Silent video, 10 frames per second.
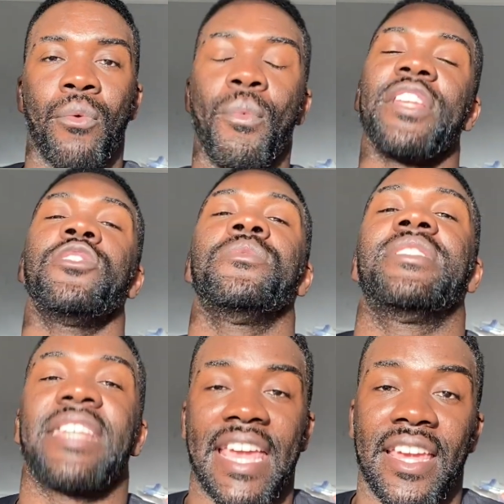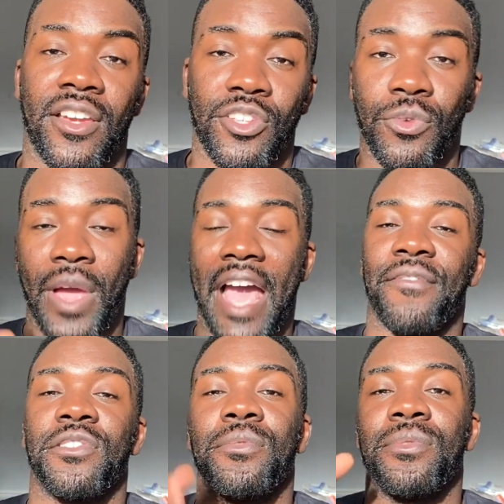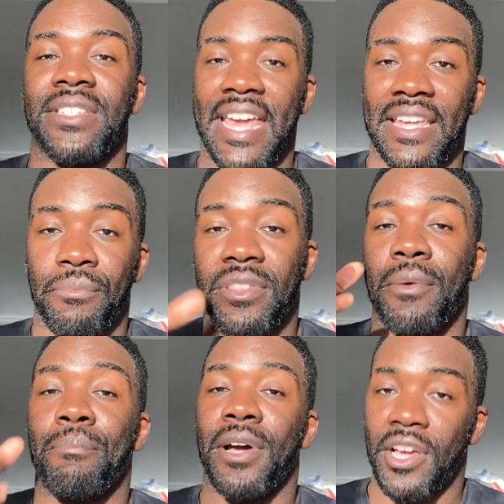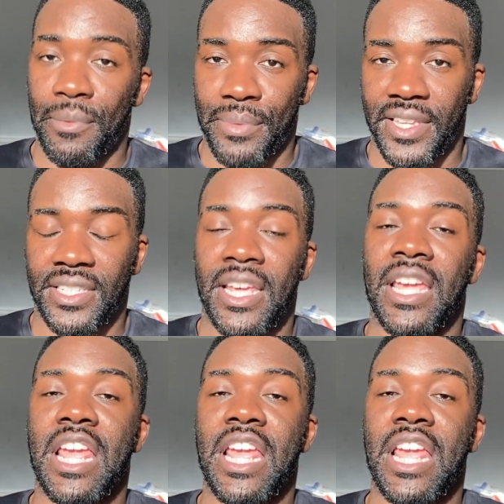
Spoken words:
When you date, you have to date with a purpose.